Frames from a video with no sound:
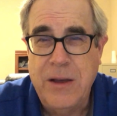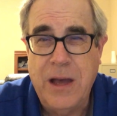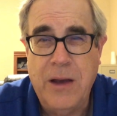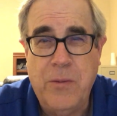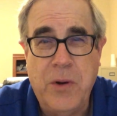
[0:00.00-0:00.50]

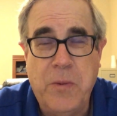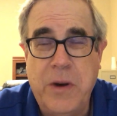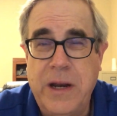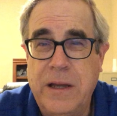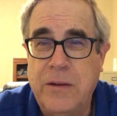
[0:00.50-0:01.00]

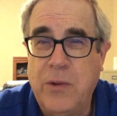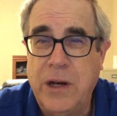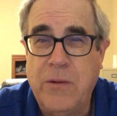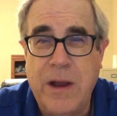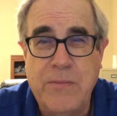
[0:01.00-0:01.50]
What
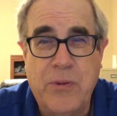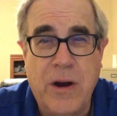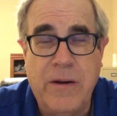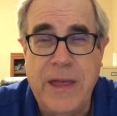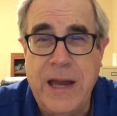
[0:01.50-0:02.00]
a great
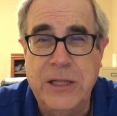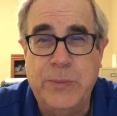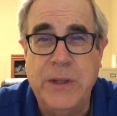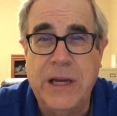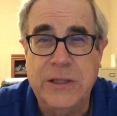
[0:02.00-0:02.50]
prayer that is,
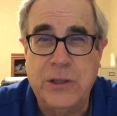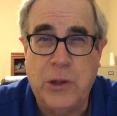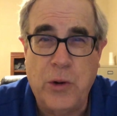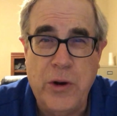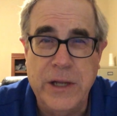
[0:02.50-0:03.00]
because the
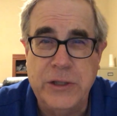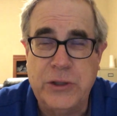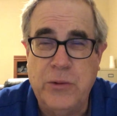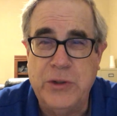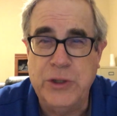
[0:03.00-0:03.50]
Lord is
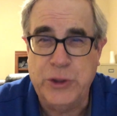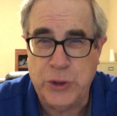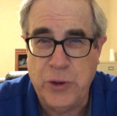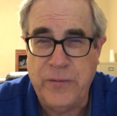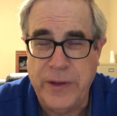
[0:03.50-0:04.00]
so
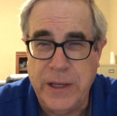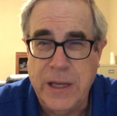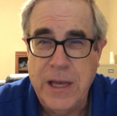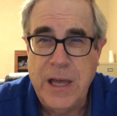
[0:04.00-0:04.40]
deserving